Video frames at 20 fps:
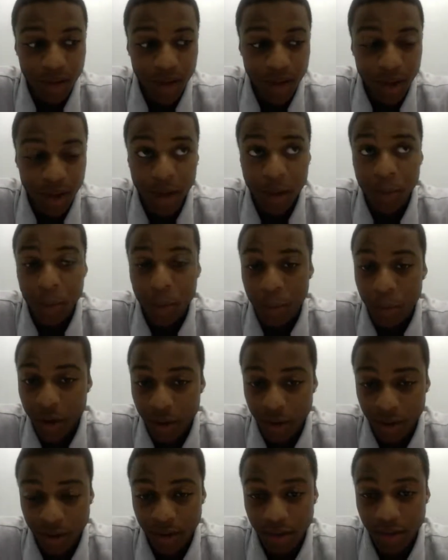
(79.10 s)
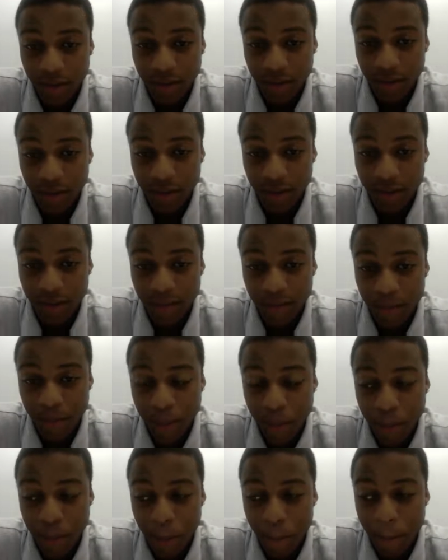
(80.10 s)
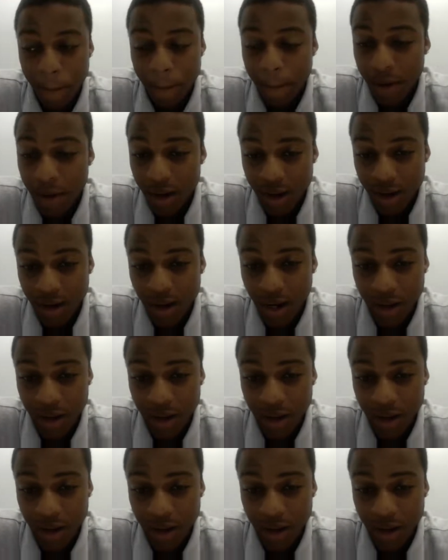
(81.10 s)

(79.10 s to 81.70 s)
I am American, but